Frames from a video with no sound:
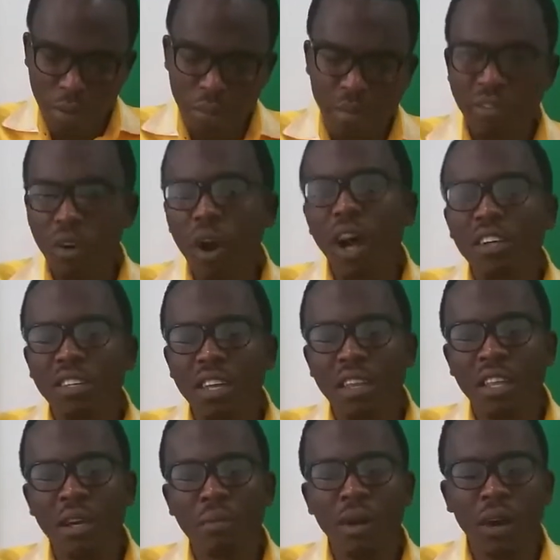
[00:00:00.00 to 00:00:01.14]
before asking
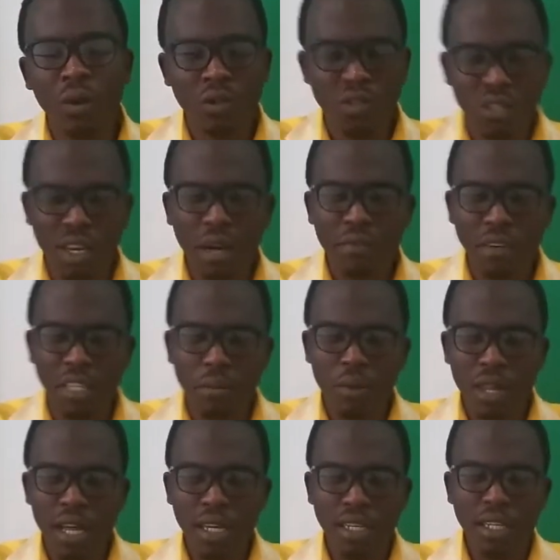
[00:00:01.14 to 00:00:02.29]
them, I was comfortable
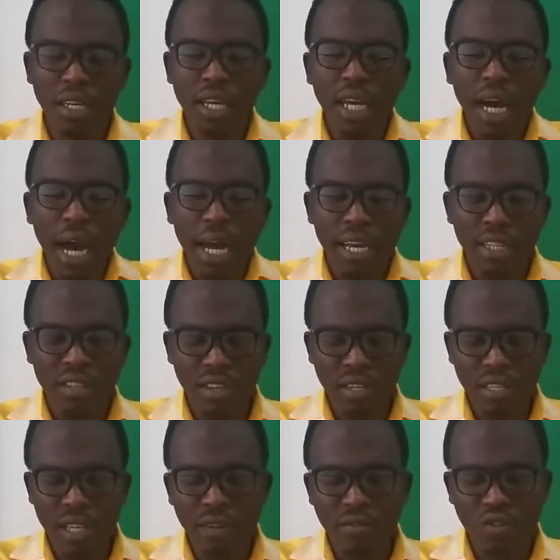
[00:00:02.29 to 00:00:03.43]
that I at
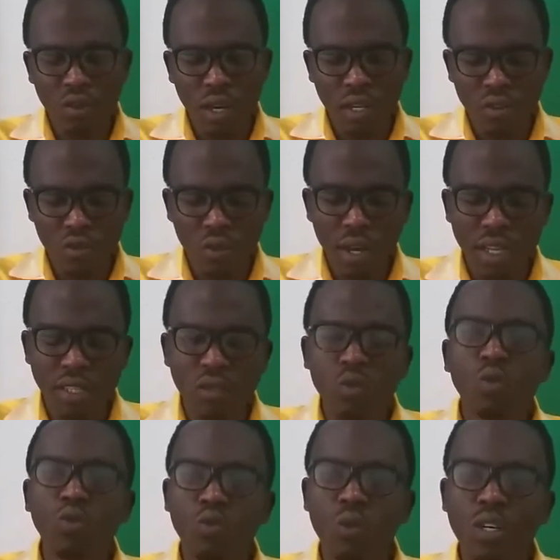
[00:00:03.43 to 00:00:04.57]
least have tried to write
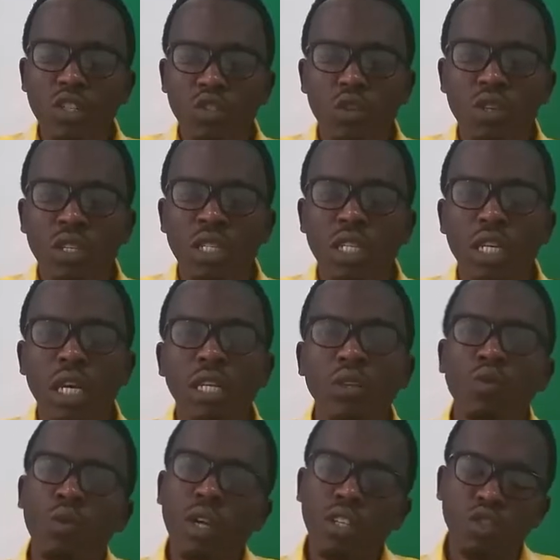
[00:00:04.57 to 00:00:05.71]
good questions, and
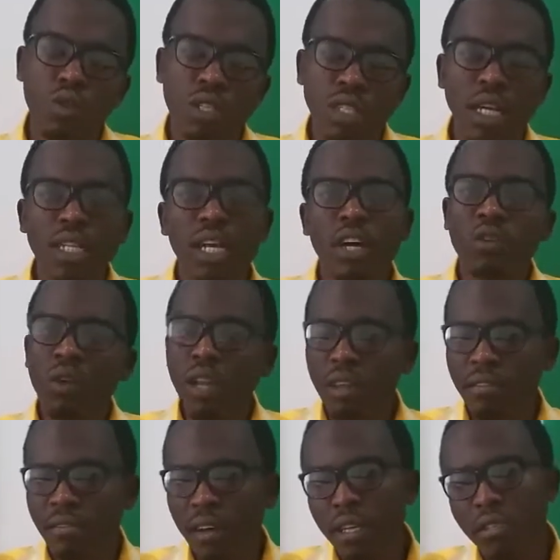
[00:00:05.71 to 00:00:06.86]
questions that are
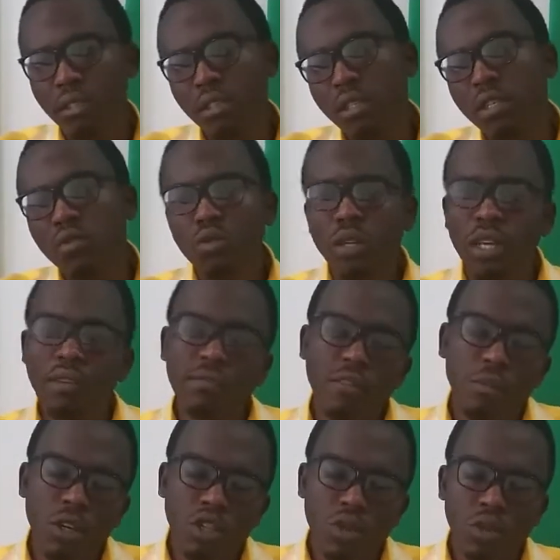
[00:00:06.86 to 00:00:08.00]
relevant to the
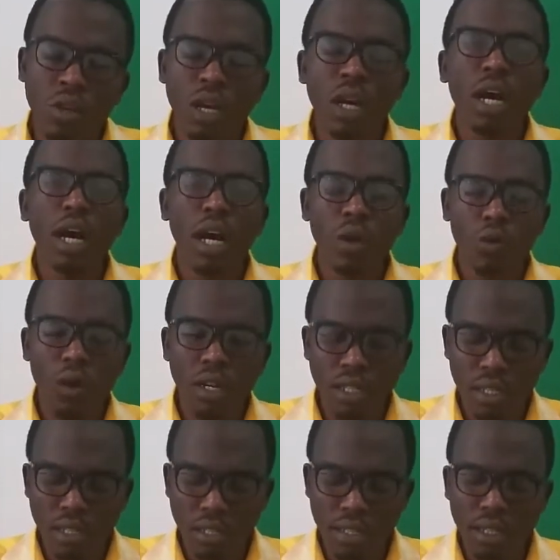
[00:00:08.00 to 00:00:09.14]
information I
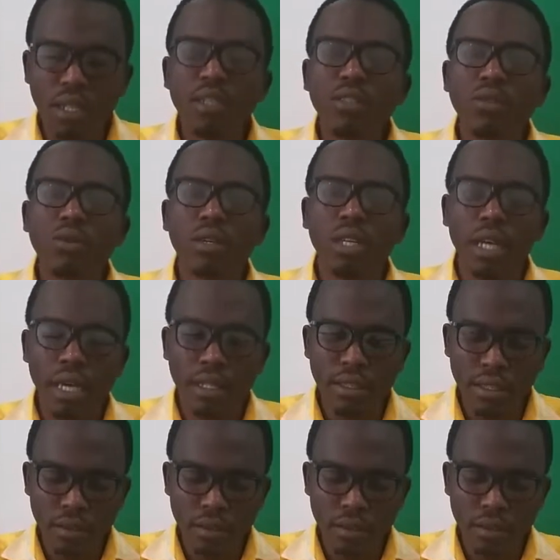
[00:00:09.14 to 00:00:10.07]
wanted to get.